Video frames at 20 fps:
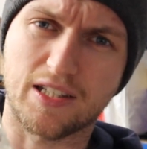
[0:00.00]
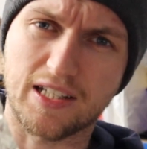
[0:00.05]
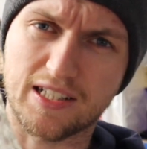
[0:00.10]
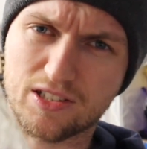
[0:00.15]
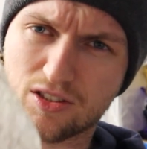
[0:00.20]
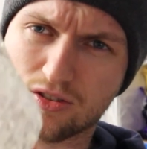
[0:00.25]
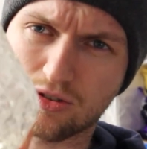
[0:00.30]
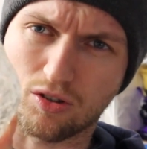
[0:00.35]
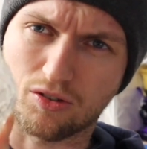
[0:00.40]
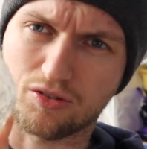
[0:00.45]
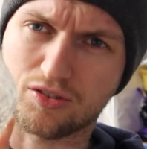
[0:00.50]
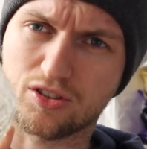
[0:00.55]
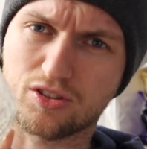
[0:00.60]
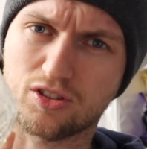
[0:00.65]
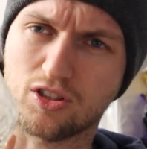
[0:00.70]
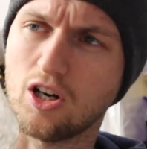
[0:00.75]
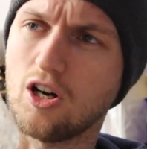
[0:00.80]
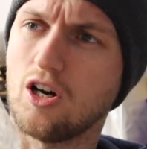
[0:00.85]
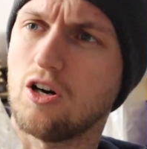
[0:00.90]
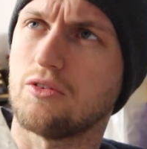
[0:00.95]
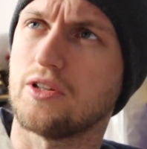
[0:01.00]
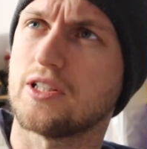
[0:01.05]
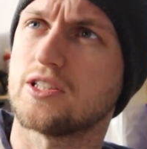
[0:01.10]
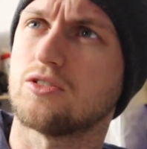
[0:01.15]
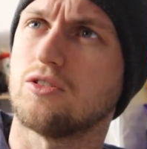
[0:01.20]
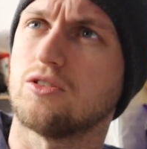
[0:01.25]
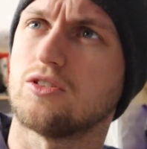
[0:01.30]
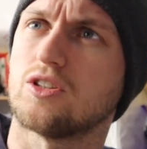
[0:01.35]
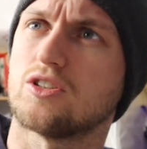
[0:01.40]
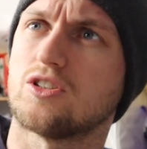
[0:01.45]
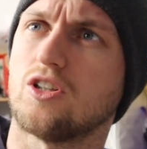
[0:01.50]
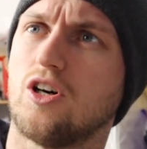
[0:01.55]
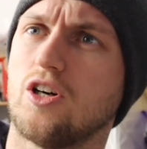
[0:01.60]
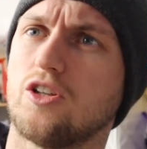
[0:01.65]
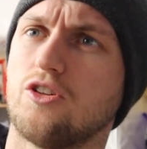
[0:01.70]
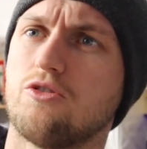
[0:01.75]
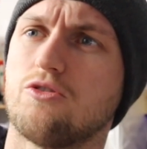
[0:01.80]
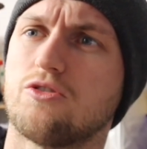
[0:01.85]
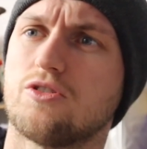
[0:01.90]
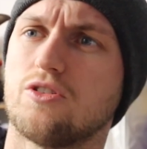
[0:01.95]
this sort of style, this sort of
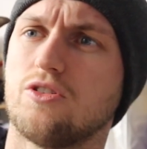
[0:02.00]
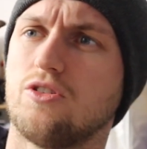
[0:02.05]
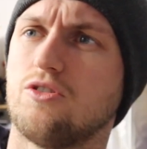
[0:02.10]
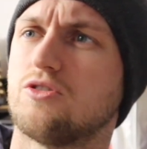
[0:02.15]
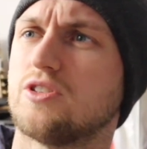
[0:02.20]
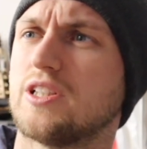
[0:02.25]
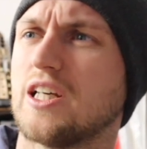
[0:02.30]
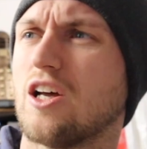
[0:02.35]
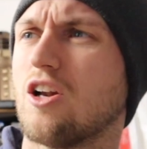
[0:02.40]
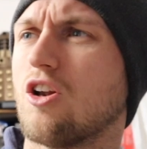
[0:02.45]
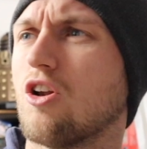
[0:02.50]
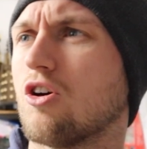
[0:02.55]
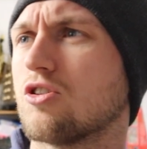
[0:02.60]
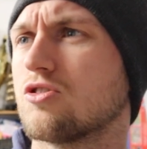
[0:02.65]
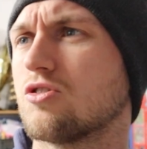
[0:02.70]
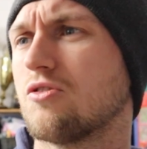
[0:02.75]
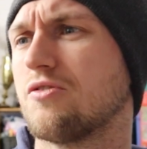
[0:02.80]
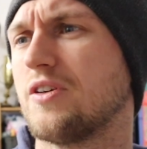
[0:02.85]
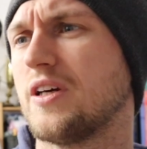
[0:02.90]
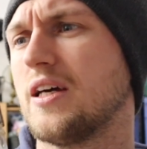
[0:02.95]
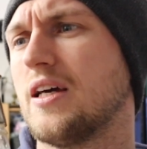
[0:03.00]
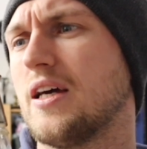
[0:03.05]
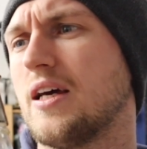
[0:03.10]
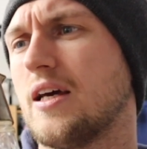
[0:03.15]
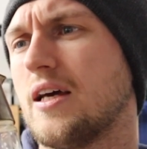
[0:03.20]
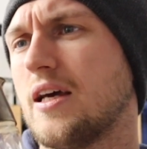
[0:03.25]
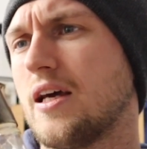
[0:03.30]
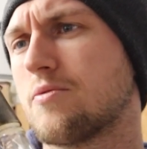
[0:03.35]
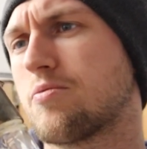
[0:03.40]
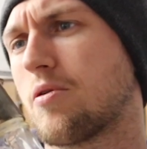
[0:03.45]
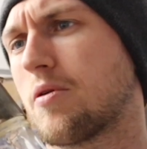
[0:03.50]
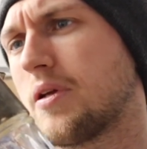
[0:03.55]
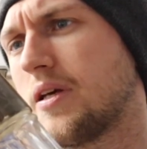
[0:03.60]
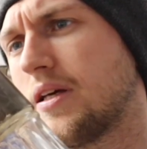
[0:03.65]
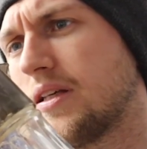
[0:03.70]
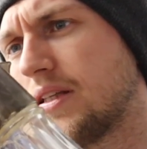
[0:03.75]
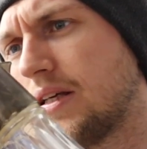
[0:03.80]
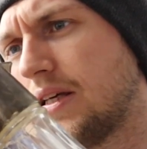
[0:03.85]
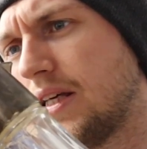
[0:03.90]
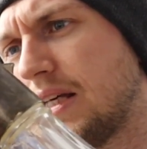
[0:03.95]
design. You see a lot of it. It's probably,
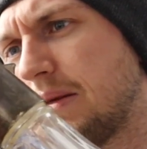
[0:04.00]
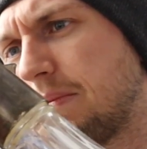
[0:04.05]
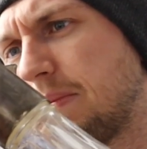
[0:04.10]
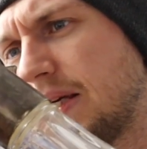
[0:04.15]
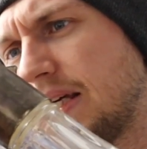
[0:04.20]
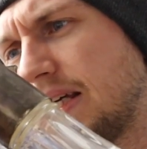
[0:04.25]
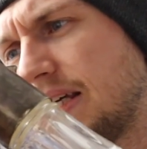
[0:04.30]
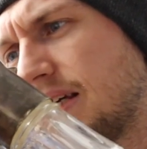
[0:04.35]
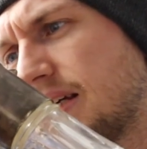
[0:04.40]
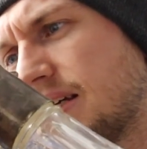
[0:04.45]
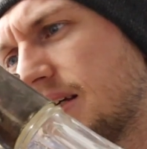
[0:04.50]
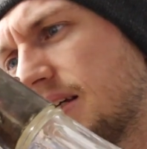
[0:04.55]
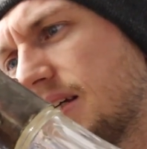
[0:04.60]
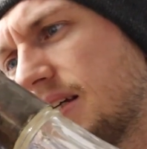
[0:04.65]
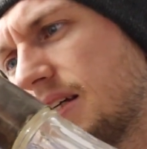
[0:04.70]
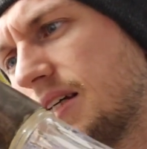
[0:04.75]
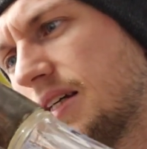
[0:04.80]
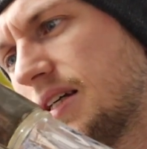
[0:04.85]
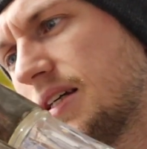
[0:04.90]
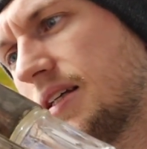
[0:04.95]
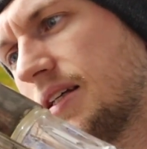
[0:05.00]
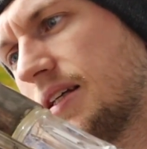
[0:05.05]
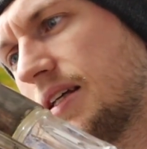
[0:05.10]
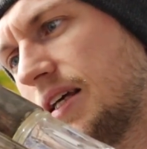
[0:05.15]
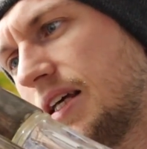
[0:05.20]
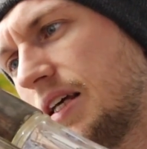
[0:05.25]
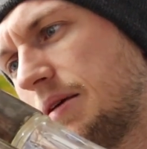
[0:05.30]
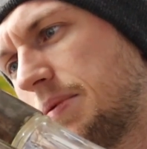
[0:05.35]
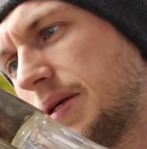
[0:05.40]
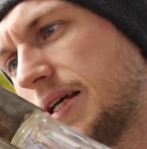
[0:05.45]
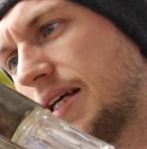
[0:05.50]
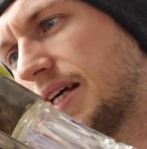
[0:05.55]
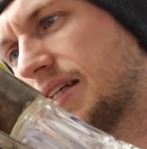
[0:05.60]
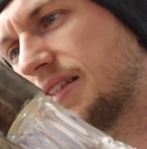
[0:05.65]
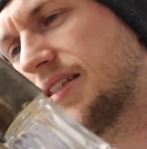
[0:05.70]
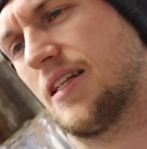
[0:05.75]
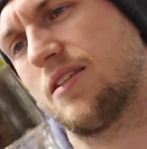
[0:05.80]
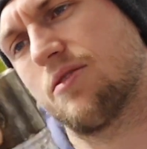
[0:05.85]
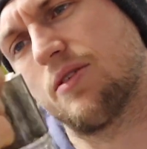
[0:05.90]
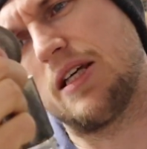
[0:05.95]
is it EPSN
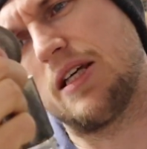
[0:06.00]
or